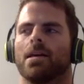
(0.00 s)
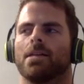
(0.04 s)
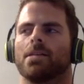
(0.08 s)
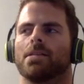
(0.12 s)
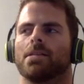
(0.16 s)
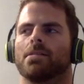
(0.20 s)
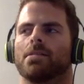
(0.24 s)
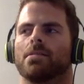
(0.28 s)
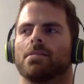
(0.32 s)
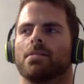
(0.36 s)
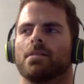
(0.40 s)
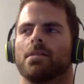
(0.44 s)

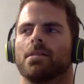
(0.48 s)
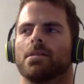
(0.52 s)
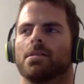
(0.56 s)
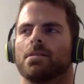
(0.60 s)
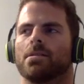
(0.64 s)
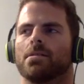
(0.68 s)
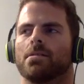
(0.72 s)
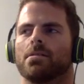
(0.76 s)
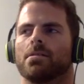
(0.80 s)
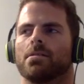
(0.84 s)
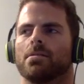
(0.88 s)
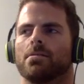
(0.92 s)

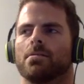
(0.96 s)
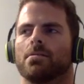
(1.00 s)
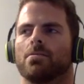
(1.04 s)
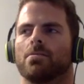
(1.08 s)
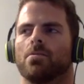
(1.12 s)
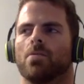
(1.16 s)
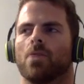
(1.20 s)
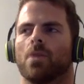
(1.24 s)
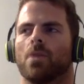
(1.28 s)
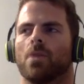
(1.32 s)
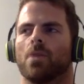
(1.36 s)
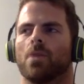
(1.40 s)
it's
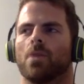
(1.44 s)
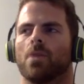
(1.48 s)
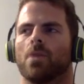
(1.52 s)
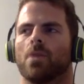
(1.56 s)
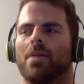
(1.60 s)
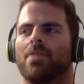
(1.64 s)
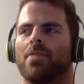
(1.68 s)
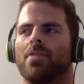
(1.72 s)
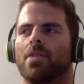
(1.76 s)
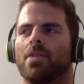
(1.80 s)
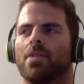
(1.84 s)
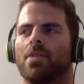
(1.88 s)
one of my
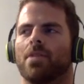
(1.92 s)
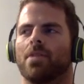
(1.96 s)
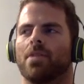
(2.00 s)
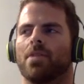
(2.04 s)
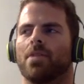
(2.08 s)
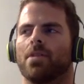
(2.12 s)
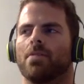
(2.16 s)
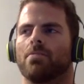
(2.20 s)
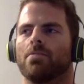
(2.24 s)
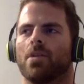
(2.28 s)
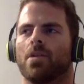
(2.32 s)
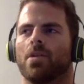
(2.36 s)
favorite,
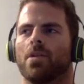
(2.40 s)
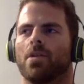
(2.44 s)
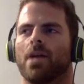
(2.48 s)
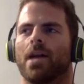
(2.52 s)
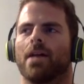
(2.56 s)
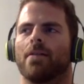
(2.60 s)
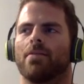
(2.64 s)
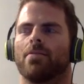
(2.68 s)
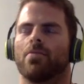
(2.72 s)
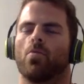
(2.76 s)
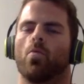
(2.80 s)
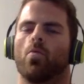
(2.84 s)
you know, kind
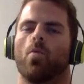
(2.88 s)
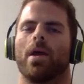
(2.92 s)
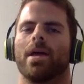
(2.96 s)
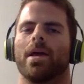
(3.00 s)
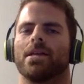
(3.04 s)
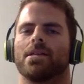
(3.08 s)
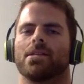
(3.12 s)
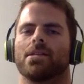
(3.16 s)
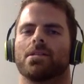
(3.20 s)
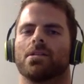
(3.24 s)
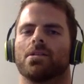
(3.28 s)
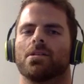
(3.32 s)
of
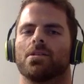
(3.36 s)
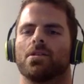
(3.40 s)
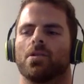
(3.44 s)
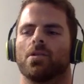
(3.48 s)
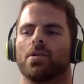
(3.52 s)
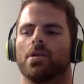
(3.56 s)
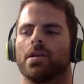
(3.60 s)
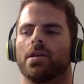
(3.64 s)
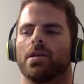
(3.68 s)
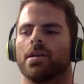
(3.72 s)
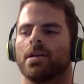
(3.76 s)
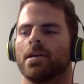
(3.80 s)
ways to
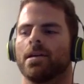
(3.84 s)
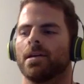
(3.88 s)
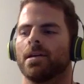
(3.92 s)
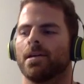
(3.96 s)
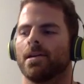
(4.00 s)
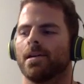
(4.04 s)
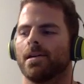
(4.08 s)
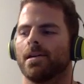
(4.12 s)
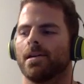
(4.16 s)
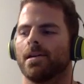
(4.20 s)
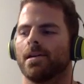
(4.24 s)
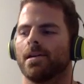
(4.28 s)
do it.
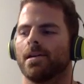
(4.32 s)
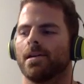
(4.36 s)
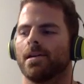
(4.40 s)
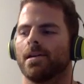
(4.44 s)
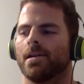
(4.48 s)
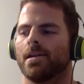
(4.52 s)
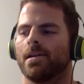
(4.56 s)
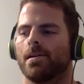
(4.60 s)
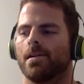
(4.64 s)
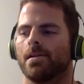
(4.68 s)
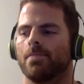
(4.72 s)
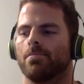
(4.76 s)

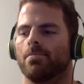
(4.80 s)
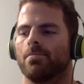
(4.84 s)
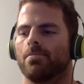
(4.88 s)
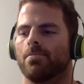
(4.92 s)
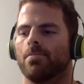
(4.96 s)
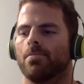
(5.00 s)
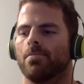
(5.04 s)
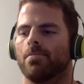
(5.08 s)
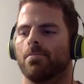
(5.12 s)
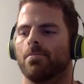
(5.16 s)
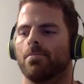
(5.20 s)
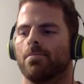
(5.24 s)

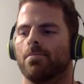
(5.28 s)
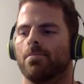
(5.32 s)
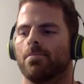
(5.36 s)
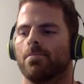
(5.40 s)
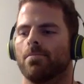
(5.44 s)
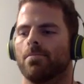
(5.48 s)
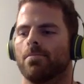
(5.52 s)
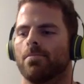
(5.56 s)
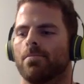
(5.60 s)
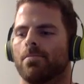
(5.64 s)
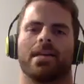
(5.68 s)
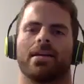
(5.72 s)
But
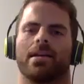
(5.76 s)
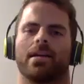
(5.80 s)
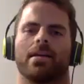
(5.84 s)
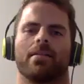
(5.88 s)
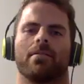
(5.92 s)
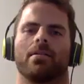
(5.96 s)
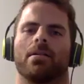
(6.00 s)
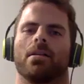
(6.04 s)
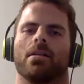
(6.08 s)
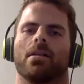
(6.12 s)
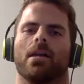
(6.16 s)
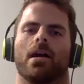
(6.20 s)
like I said,
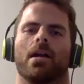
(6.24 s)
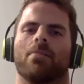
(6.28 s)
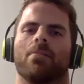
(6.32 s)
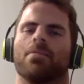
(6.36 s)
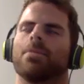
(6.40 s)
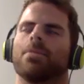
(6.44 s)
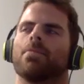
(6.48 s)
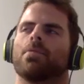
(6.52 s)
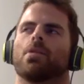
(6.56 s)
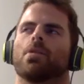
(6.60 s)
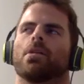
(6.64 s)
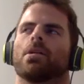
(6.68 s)
like, a lot of
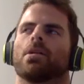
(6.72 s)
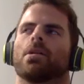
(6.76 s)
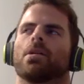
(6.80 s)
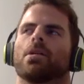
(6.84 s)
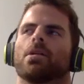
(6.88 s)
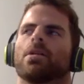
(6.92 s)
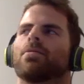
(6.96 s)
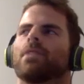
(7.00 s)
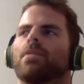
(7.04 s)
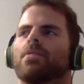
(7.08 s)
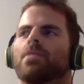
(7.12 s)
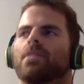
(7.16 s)
people are
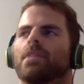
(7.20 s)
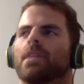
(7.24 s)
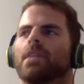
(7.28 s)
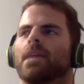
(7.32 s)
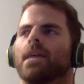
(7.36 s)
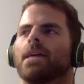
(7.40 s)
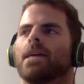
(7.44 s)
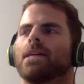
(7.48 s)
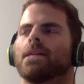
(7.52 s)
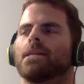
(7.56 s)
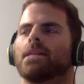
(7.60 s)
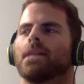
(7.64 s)
looking for different
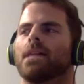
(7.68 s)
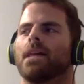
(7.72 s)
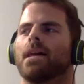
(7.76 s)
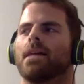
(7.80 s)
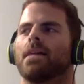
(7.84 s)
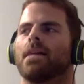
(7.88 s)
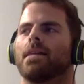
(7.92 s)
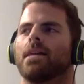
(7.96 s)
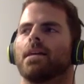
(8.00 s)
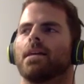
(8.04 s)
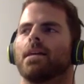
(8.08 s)
things, and I